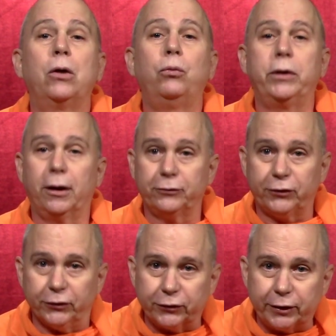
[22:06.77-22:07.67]
we are
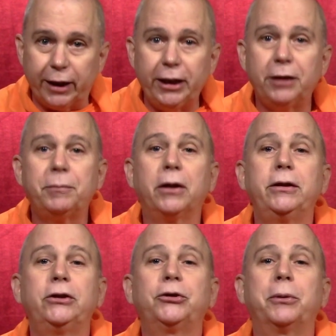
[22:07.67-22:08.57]
sustained by
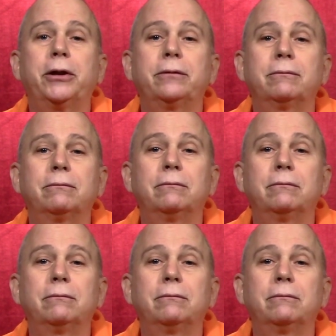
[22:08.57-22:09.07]
Ishvara,